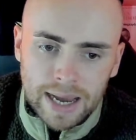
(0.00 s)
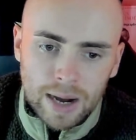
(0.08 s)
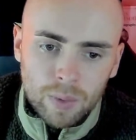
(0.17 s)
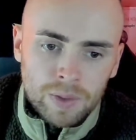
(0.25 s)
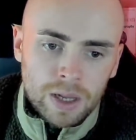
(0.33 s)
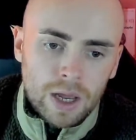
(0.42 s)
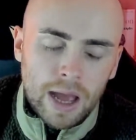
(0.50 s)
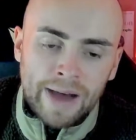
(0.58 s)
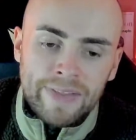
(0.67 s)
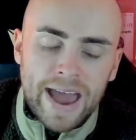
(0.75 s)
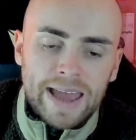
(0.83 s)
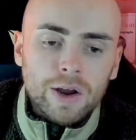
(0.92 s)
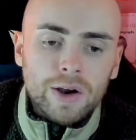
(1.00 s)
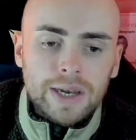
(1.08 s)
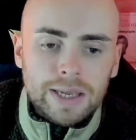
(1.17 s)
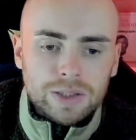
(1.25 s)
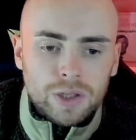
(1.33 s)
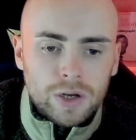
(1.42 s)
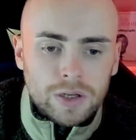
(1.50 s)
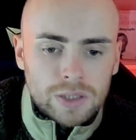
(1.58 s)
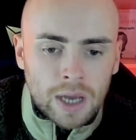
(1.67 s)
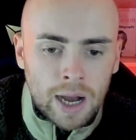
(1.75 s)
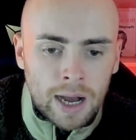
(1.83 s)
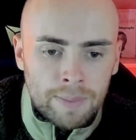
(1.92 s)
Now, and the headline is that
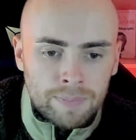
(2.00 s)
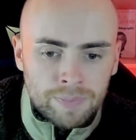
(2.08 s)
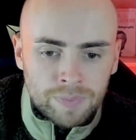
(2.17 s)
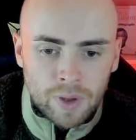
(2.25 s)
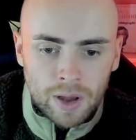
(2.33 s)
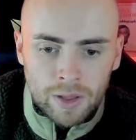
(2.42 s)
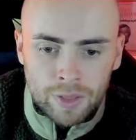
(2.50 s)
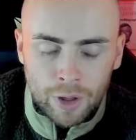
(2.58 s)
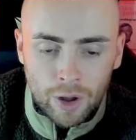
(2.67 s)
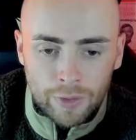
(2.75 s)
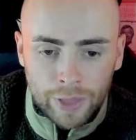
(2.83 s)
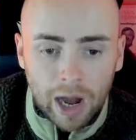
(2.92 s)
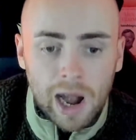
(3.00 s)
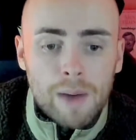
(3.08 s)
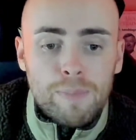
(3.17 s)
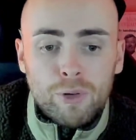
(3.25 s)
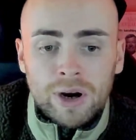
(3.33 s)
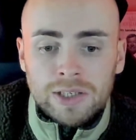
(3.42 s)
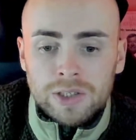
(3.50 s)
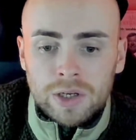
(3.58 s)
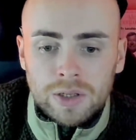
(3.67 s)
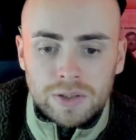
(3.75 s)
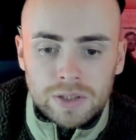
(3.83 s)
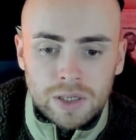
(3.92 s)
the club
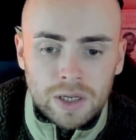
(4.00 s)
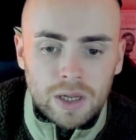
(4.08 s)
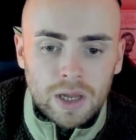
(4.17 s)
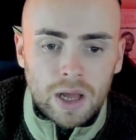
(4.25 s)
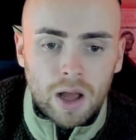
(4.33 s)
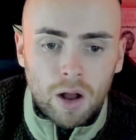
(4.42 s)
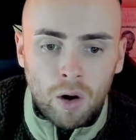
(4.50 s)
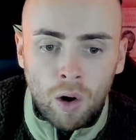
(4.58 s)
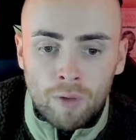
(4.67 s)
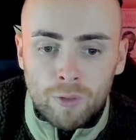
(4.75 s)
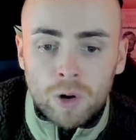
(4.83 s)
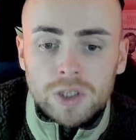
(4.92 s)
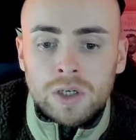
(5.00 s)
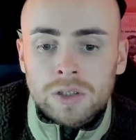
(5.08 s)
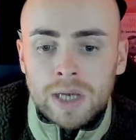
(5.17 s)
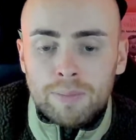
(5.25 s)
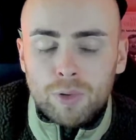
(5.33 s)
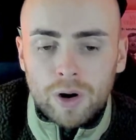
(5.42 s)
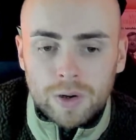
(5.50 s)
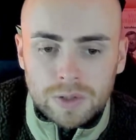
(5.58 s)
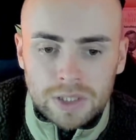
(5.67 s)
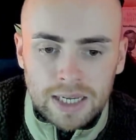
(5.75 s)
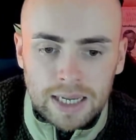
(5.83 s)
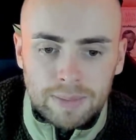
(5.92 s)
president of Oscar Zambrano's
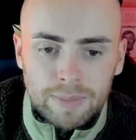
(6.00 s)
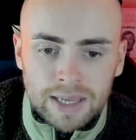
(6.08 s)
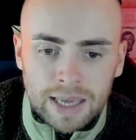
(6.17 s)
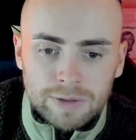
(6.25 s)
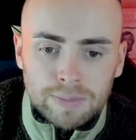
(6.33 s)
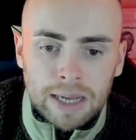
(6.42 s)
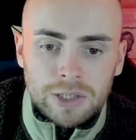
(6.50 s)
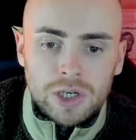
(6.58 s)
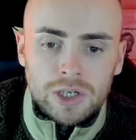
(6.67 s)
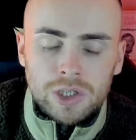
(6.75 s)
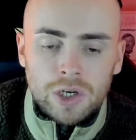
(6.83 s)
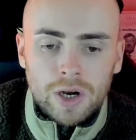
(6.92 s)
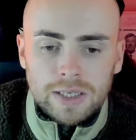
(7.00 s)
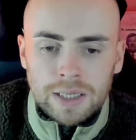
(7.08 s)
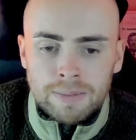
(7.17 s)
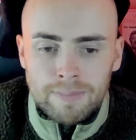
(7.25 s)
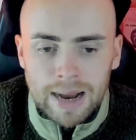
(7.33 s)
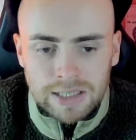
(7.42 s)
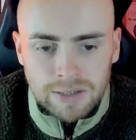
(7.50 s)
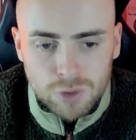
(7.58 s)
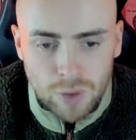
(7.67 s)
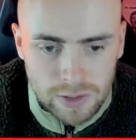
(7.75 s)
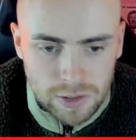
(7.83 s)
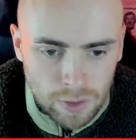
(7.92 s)
team gives Manchester United massive
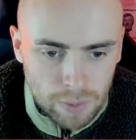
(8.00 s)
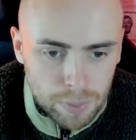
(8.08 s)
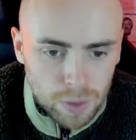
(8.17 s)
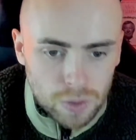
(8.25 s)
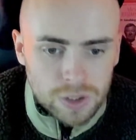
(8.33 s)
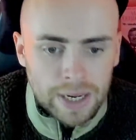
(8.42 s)
transfer boost.